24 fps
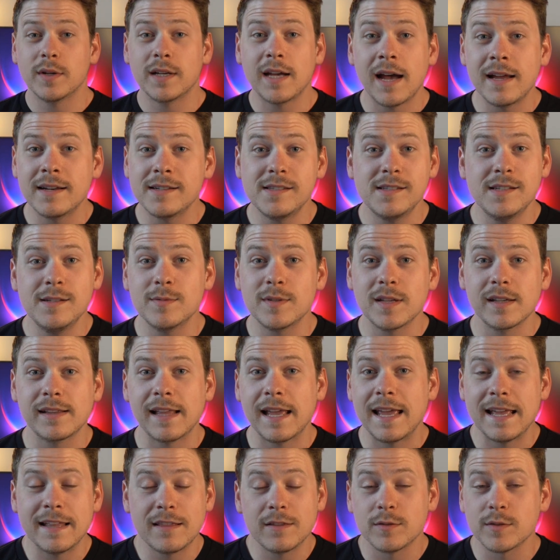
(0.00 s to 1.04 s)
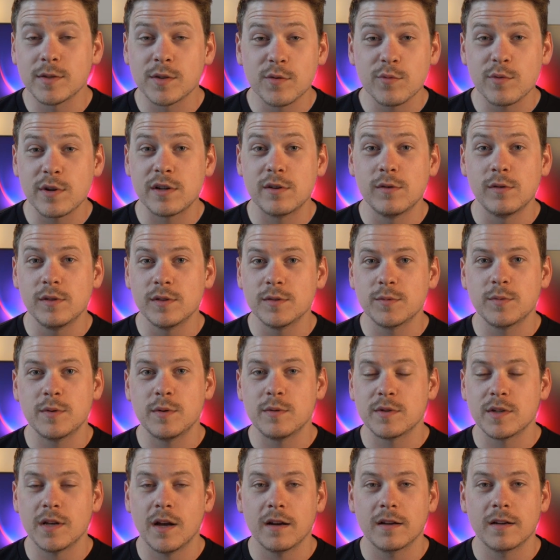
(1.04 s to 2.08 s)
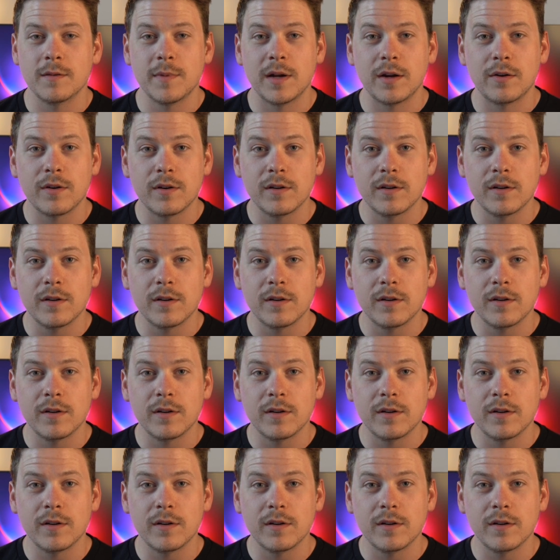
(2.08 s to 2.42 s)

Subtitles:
it kind of seems like they hit those 3 goals we were talking about